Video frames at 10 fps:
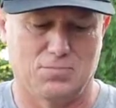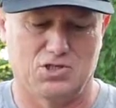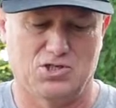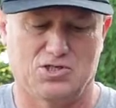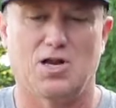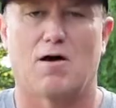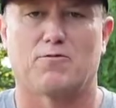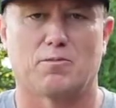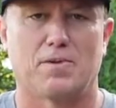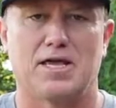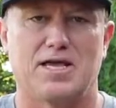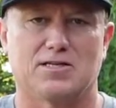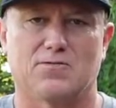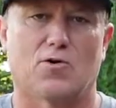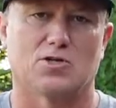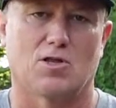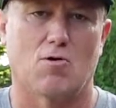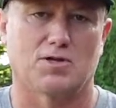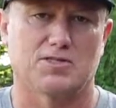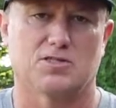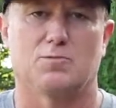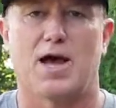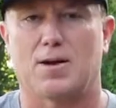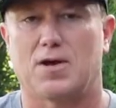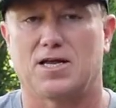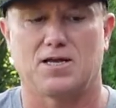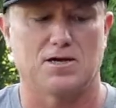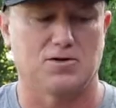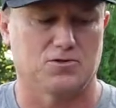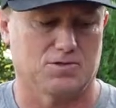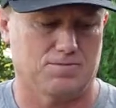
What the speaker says: just not for me as far as long distance backpacking goes.